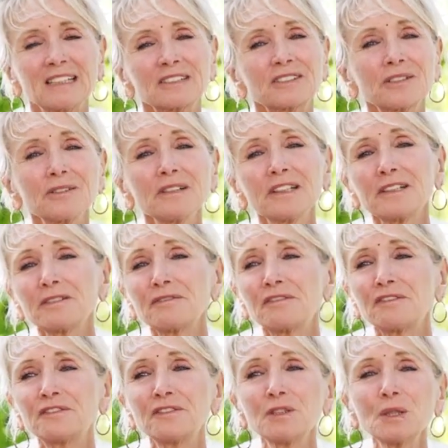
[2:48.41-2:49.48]
To live
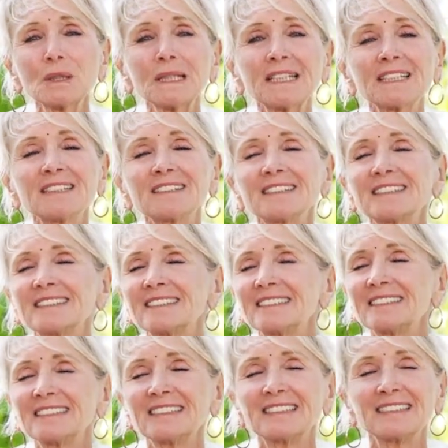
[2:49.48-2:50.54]
fully
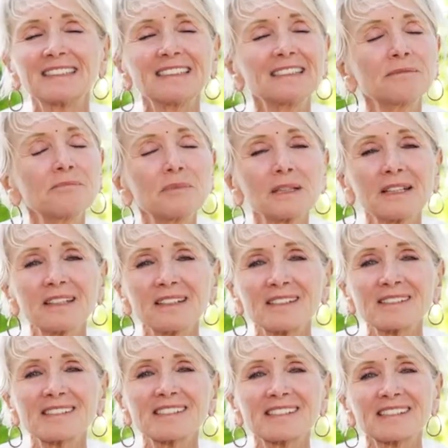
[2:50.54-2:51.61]
in
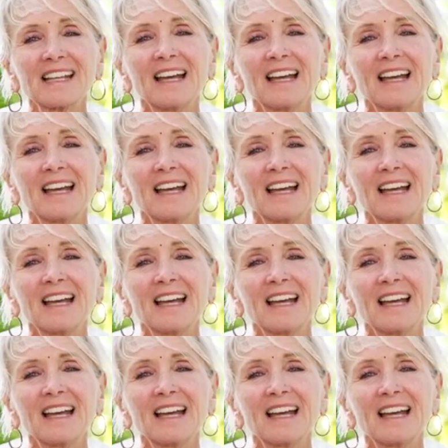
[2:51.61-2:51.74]
bliss